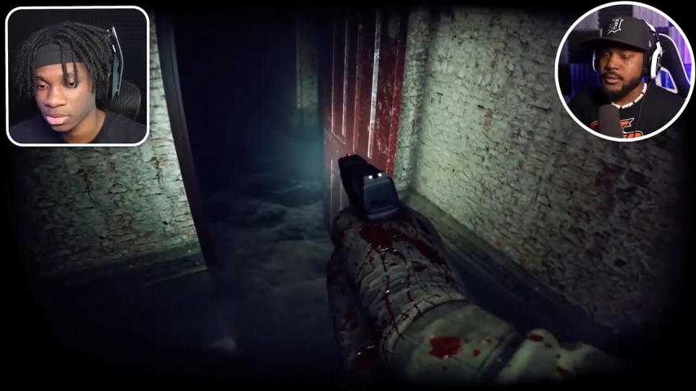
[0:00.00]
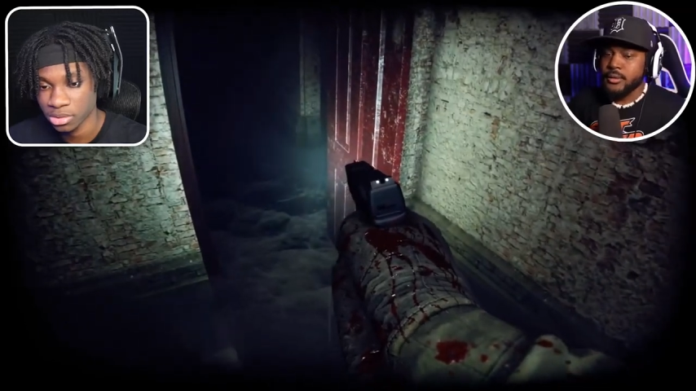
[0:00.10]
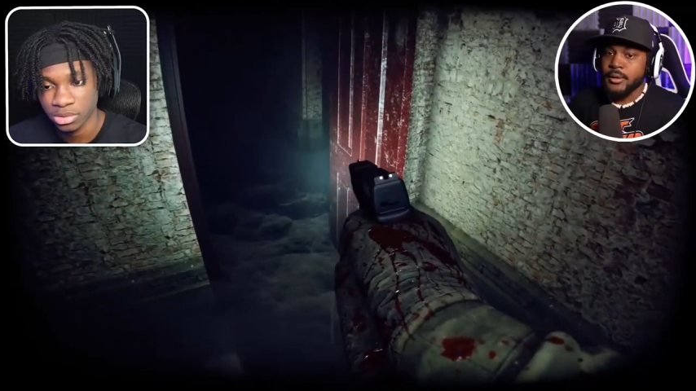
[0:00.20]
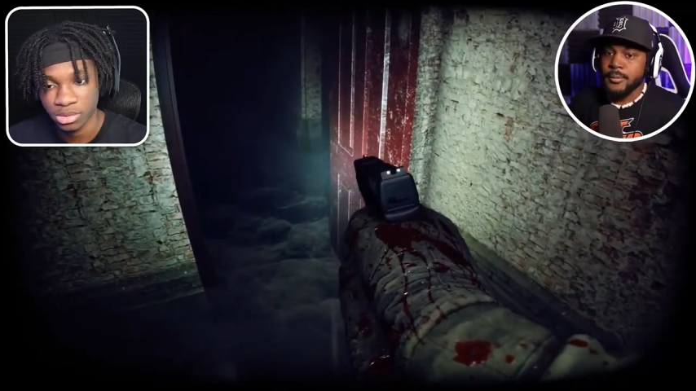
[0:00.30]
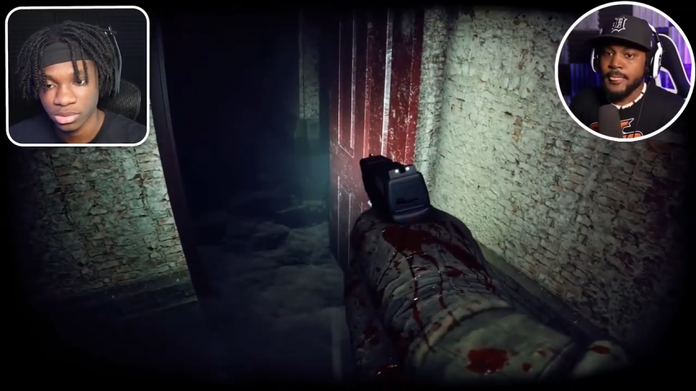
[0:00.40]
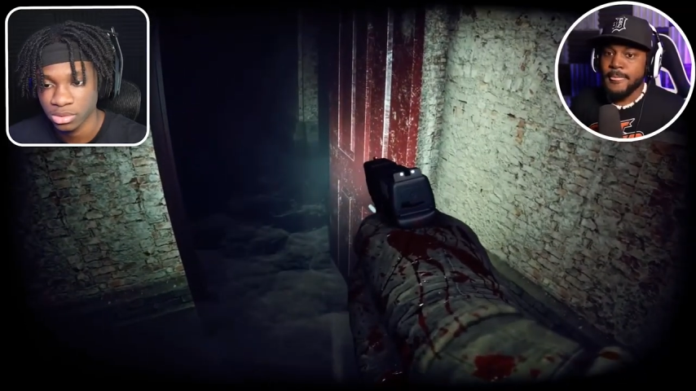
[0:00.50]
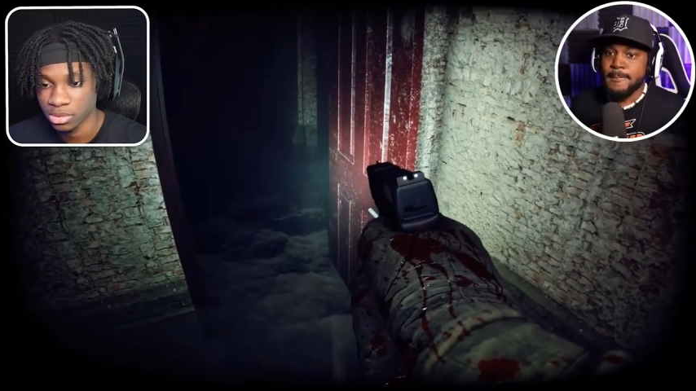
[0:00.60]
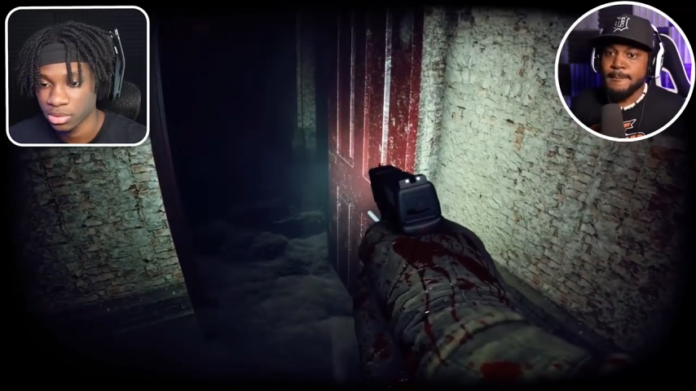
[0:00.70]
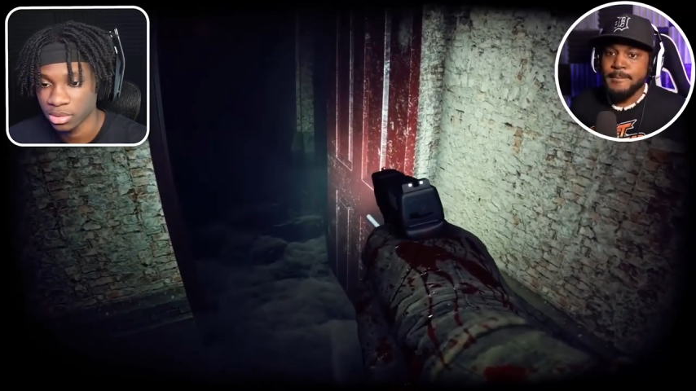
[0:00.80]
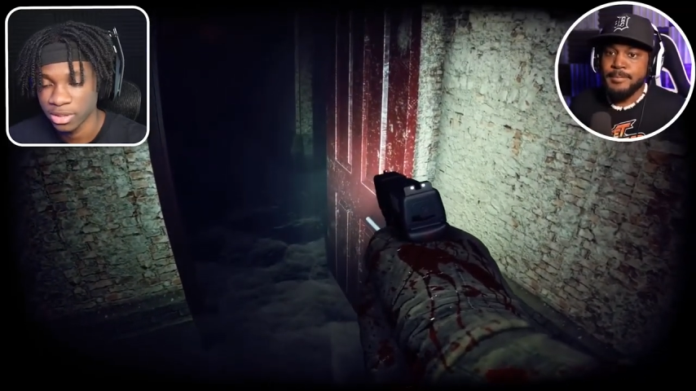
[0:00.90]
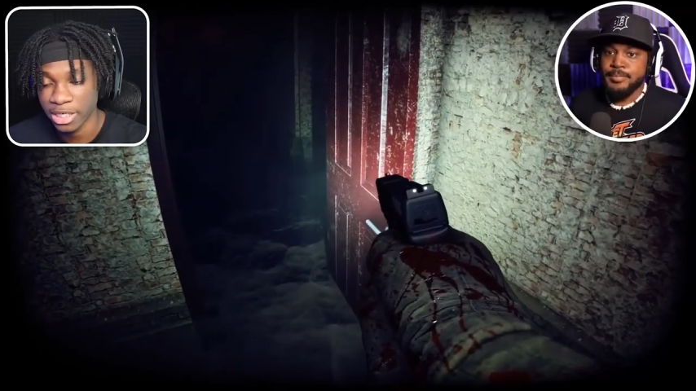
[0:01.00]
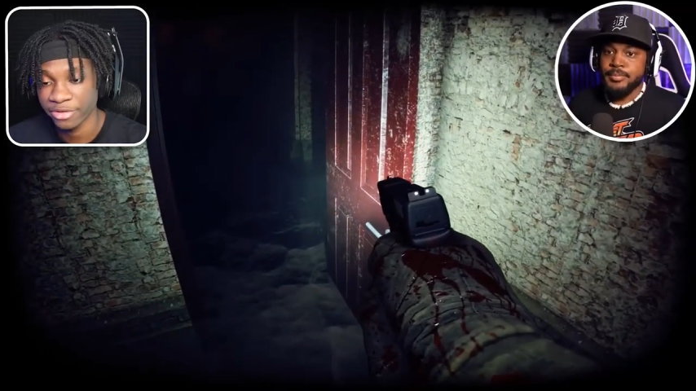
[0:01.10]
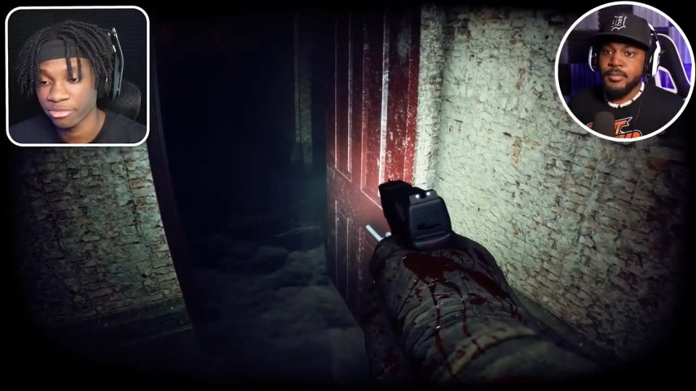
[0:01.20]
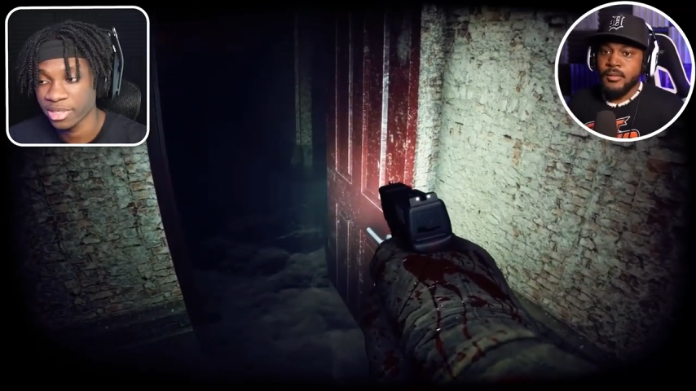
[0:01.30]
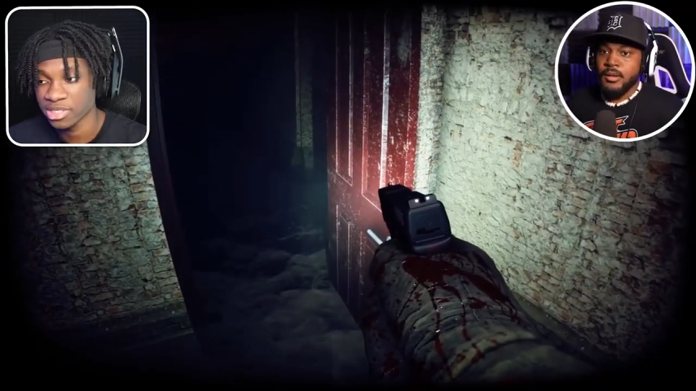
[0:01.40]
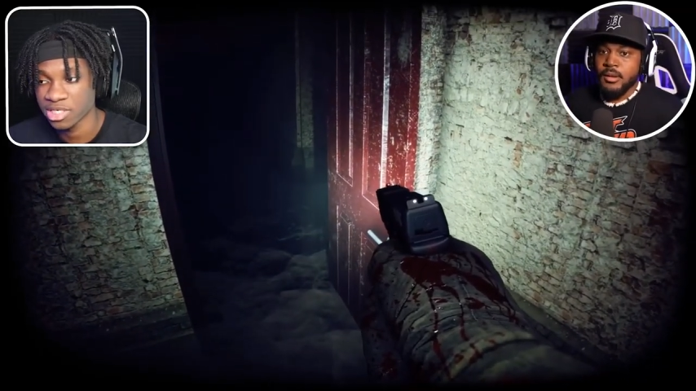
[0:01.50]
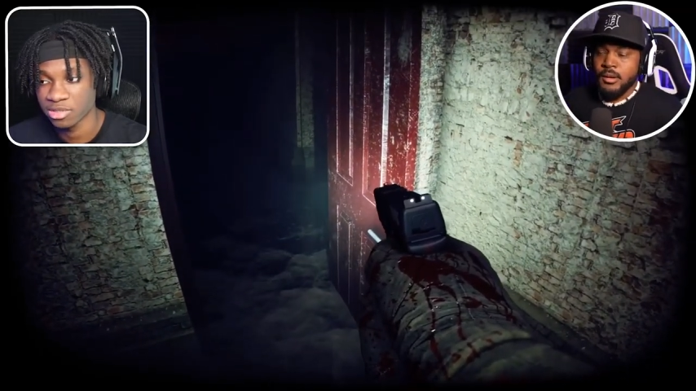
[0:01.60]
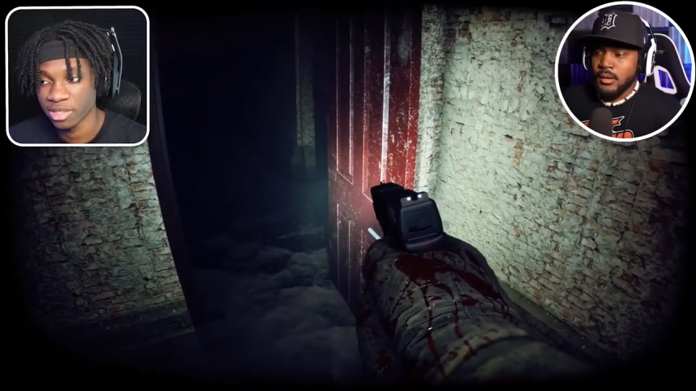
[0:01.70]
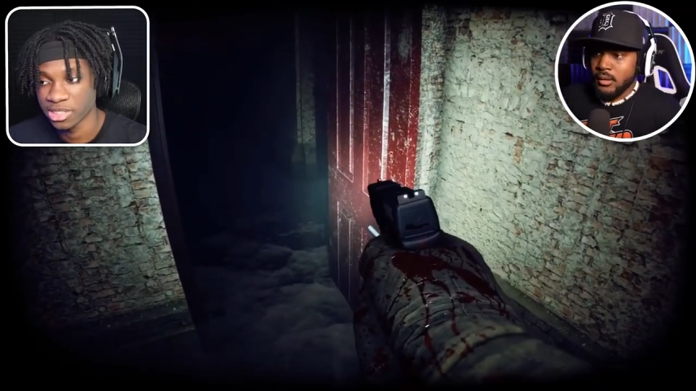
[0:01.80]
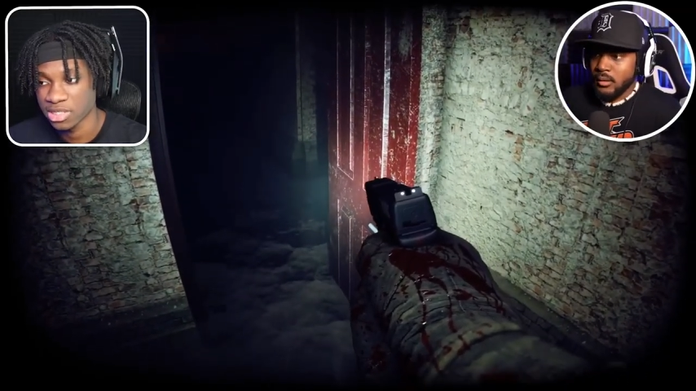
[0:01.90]
Speaker 1: okay. That even makes
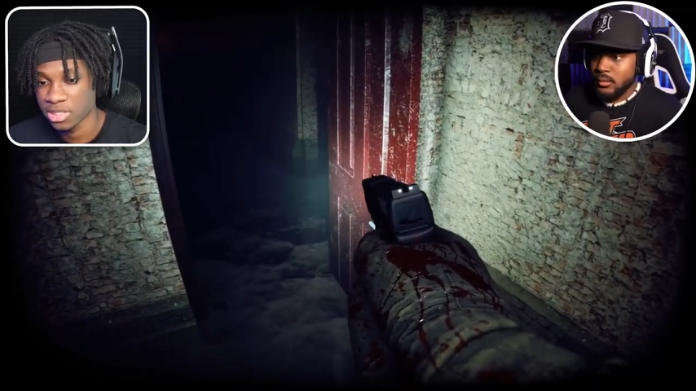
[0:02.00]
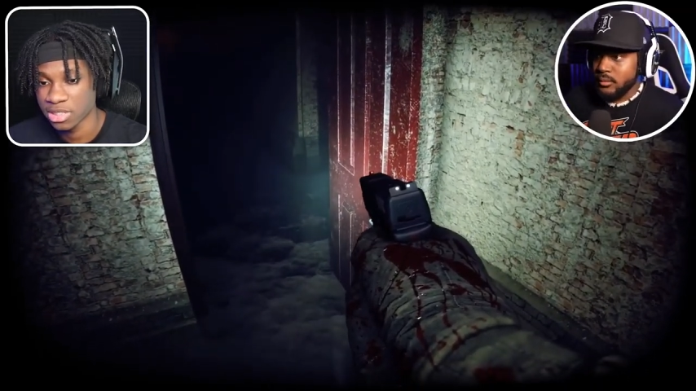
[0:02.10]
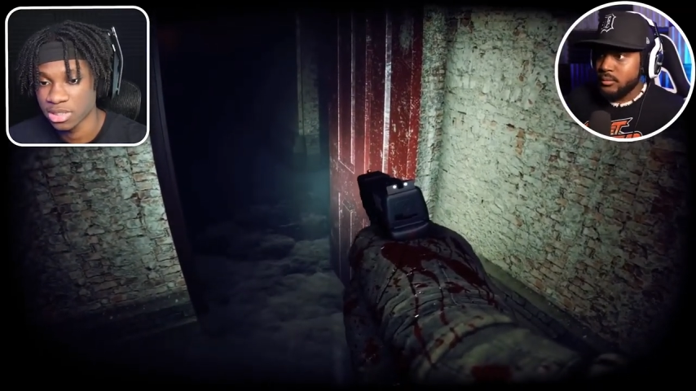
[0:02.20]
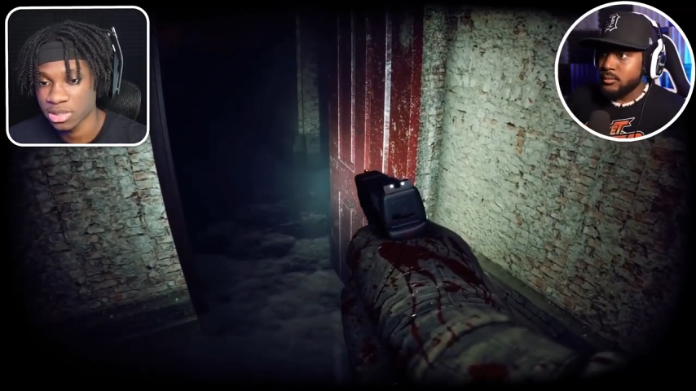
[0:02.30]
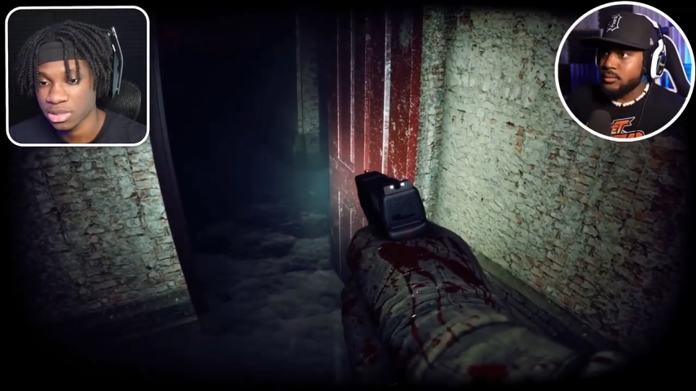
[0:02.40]
sense what I just said.